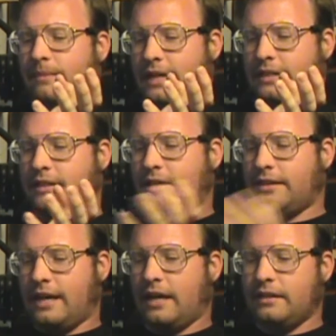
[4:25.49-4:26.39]
I
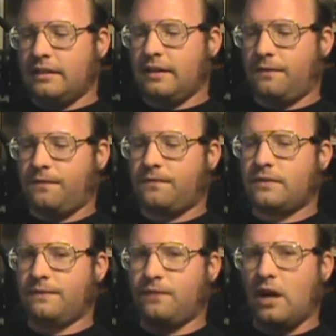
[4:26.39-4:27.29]
said that if
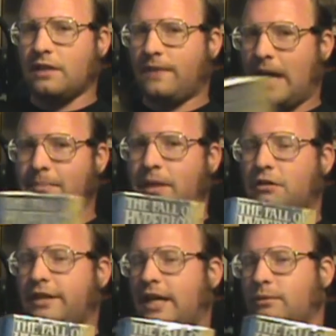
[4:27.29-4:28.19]
the fall of
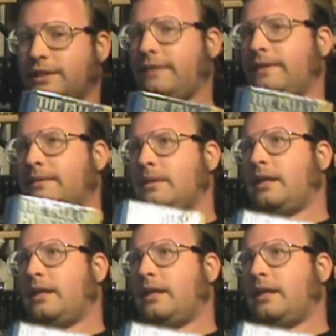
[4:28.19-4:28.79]
Hyperion was even